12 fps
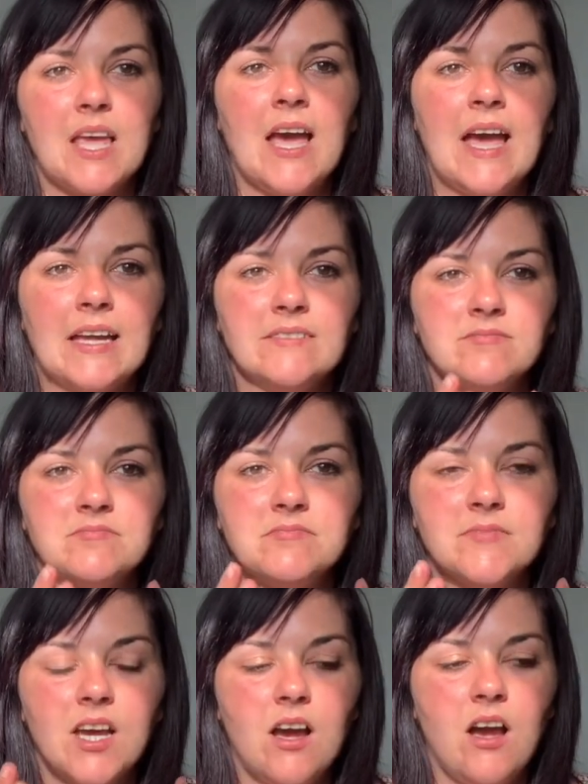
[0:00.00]
And
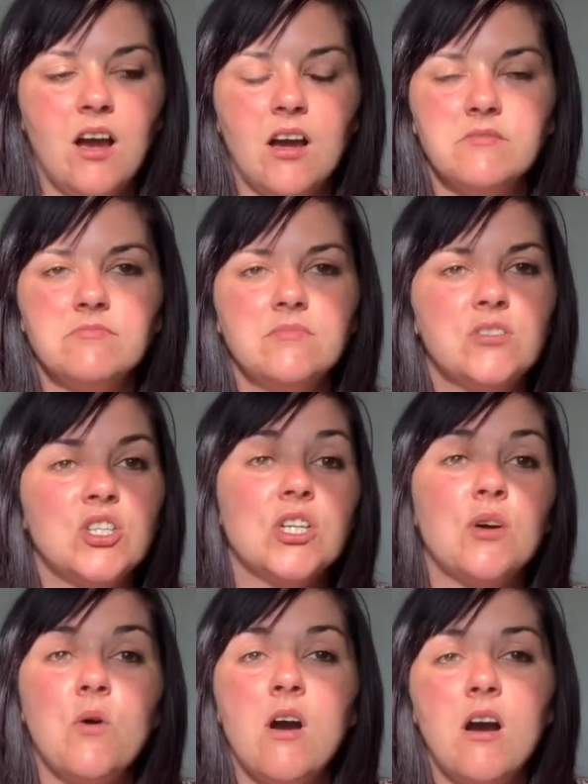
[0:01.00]
do you
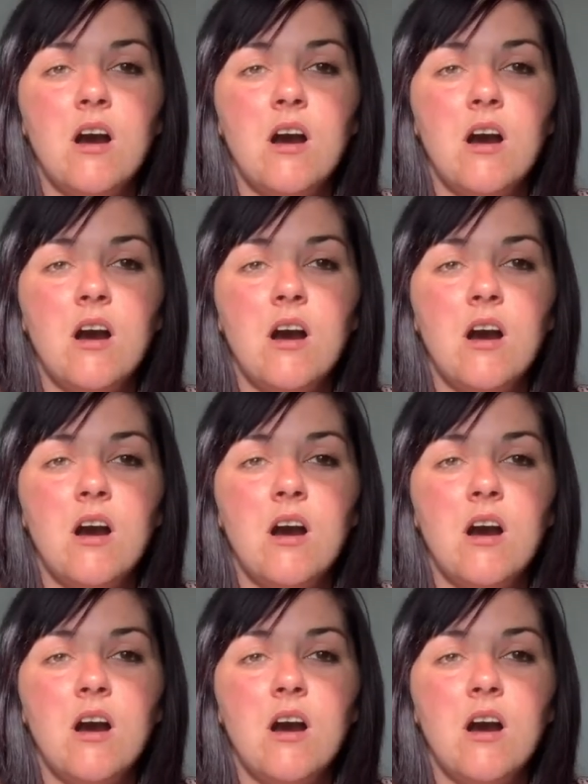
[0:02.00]
know what,